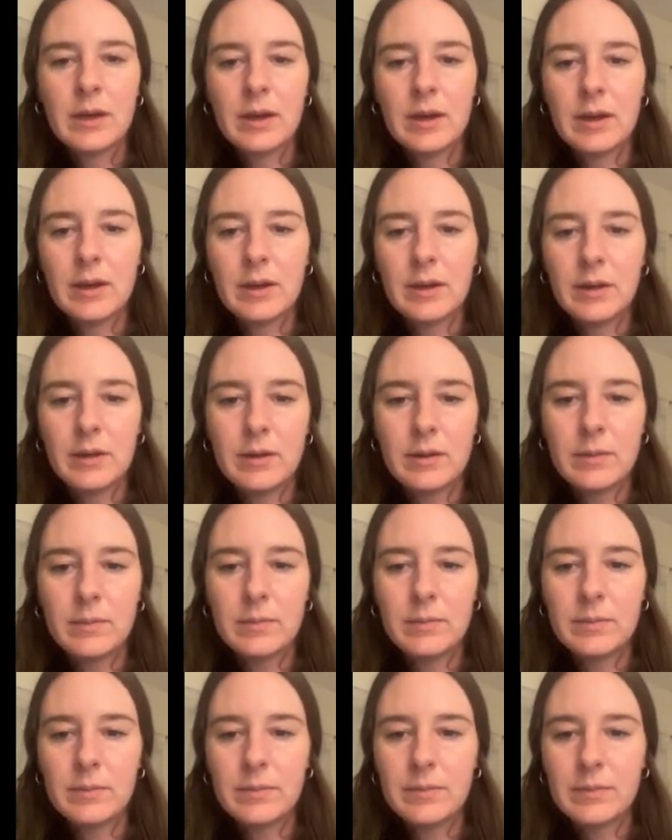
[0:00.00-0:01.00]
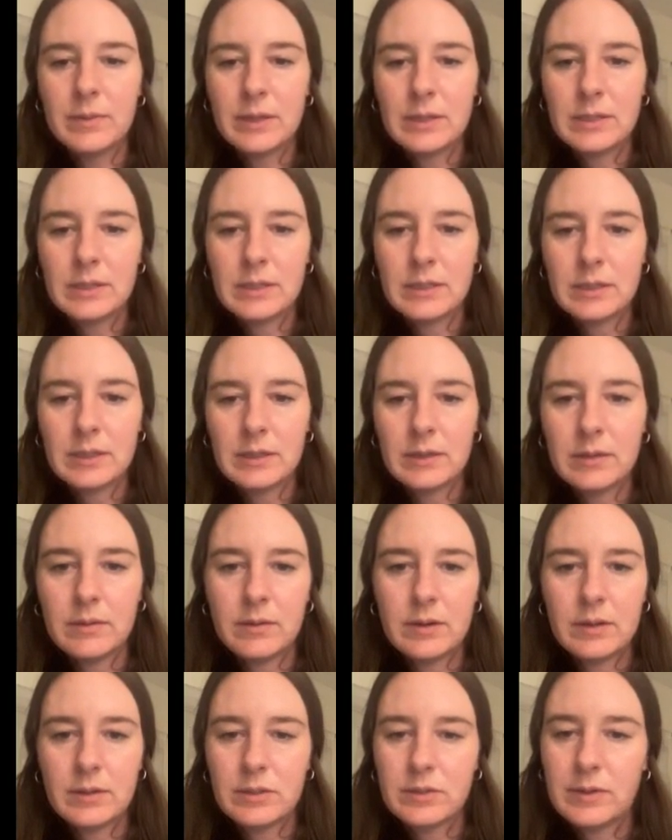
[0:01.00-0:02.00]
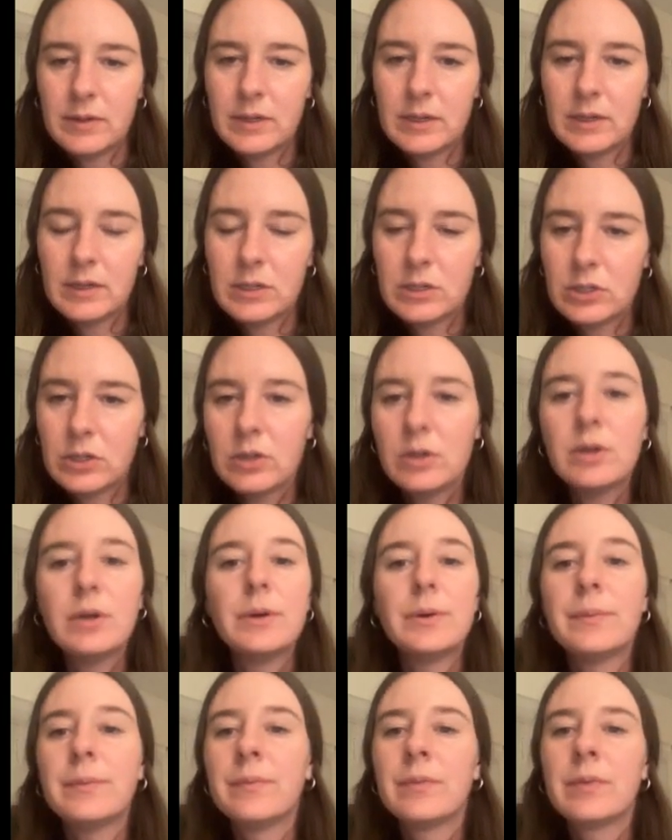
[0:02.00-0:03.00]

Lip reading: Let's see, what else do I need to show you?